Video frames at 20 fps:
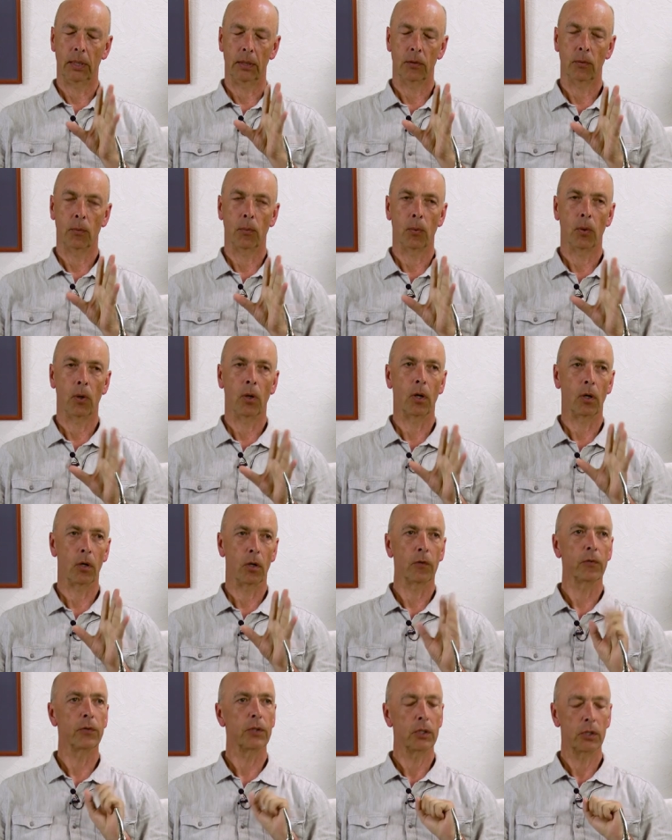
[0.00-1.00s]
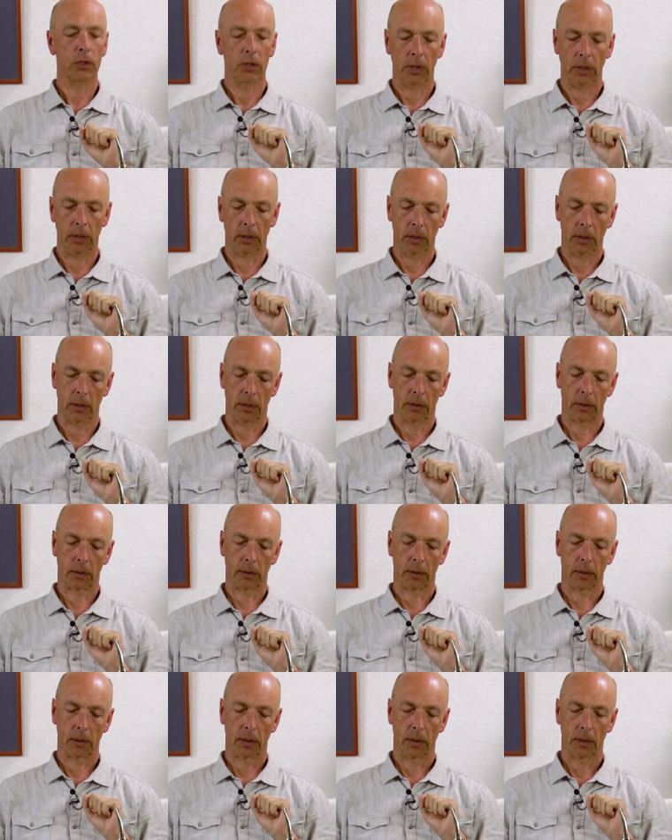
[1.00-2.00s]
the work of a
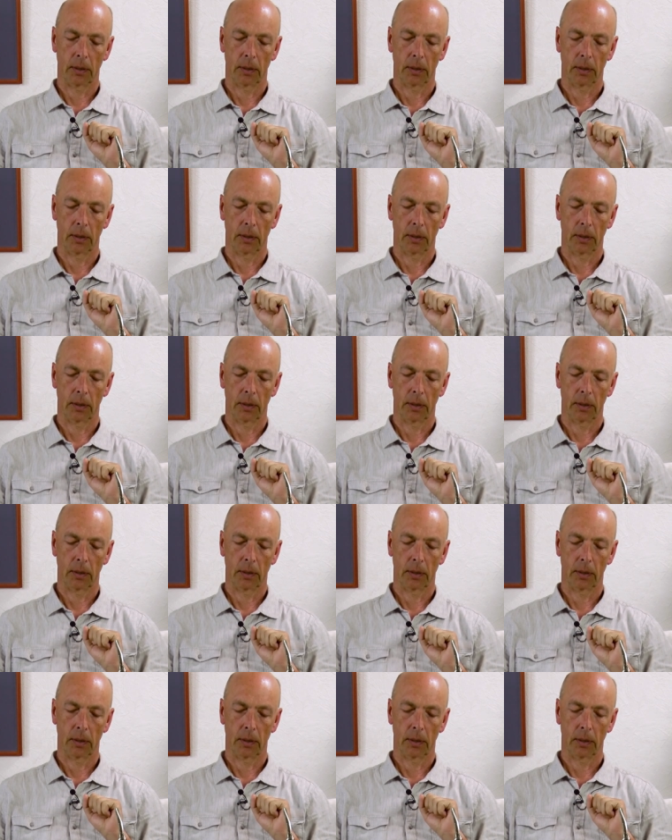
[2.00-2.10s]
genius.